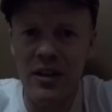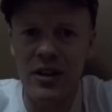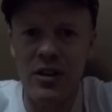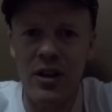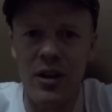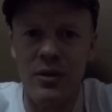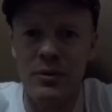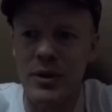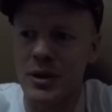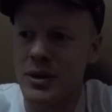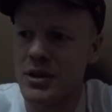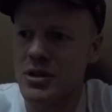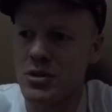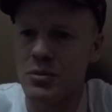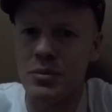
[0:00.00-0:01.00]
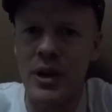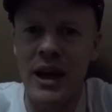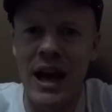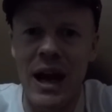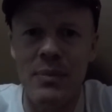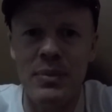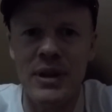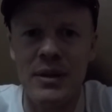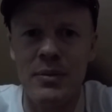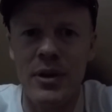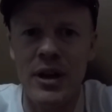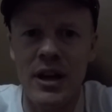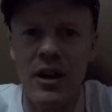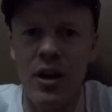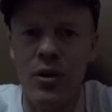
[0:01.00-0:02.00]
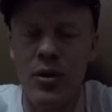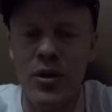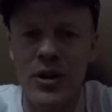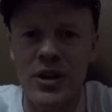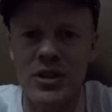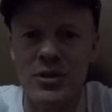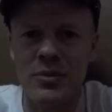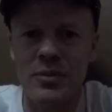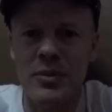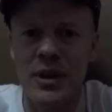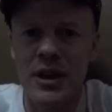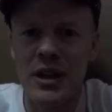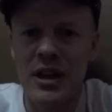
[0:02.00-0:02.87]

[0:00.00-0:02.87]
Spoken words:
I thought like, something might have happened, he might have got hurt or something.